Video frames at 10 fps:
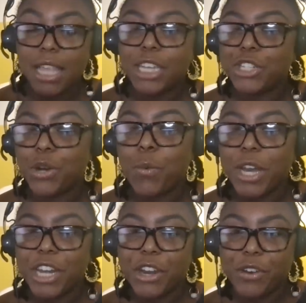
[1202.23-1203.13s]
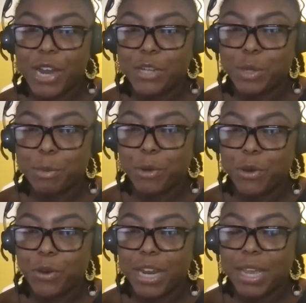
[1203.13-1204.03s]
college in a one year graduate
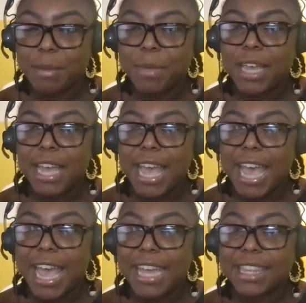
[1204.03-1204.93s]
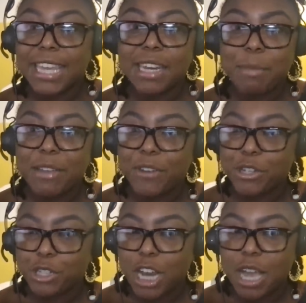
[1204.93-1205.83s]
program and landed my
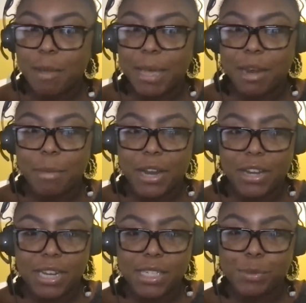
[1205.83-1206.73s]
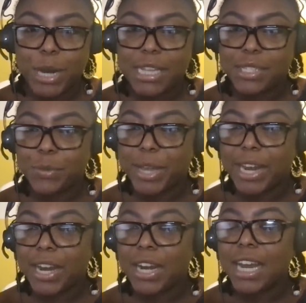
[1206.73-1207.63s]
first job at American Express
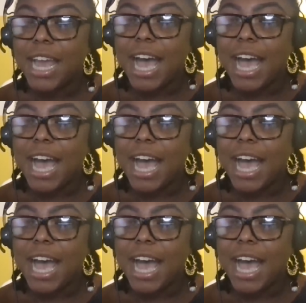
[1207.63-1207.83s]
where